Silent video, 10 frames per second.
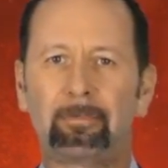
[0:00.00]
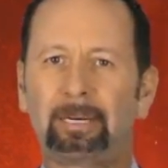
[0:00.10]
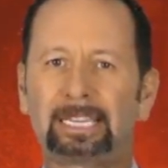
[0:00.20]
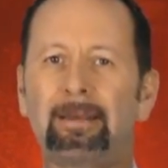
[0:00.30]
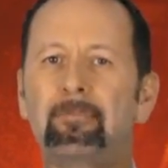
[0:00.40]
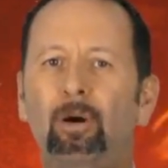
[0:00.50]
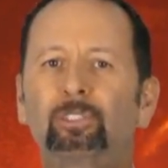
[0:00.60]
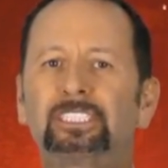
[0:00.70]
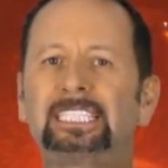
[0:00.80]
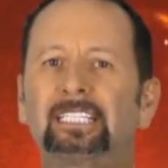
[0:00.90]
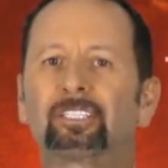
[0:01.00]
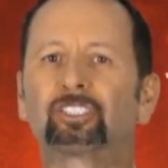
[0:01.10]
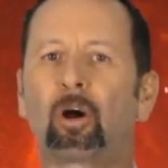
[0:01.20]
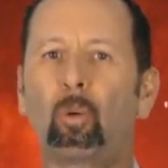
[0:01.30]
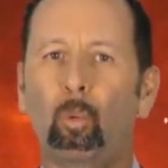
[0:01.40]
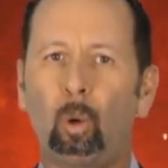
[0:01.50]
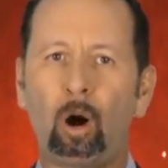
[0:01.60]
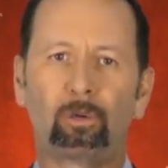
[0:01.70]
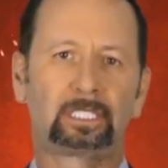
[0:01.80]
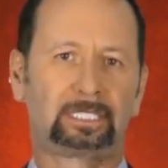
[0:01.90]
but that most dealers
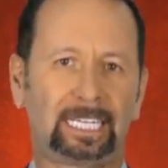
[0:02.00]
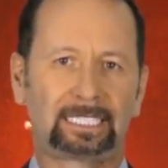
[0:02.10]
won't